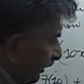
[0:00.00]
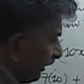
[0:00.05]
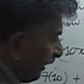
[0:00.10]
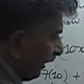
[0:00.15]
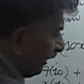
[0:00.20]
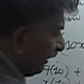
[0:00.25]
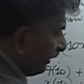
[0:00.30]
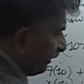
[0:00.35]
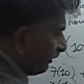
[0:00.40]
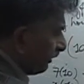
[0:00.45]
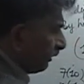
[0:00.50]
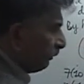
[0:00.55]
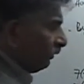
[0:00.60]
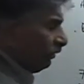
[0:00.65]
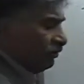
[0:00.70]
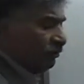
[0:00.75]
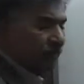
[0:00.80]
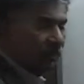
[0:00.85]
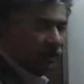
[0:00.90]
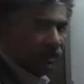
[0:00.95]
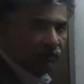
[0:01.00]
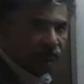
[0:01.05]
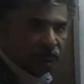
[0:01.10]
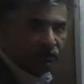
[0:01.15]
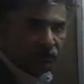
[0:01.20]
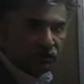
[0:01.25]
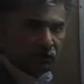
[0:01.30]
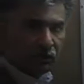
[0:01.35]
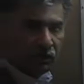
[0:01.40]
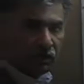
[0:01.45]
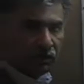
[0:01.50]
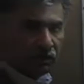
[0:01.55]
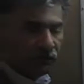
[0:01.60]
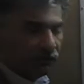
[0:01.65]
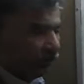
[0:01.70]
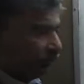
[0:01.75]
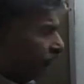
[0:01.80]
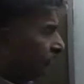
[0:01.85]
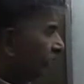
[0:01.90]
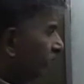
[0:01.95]
10 digit was becomes the unit
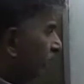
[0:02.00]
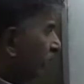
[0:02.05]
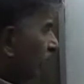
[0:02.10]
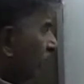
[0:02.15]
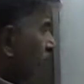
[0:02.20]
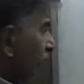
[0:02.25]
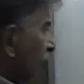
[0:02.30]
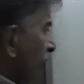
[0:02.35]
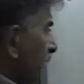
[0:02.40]
digit. So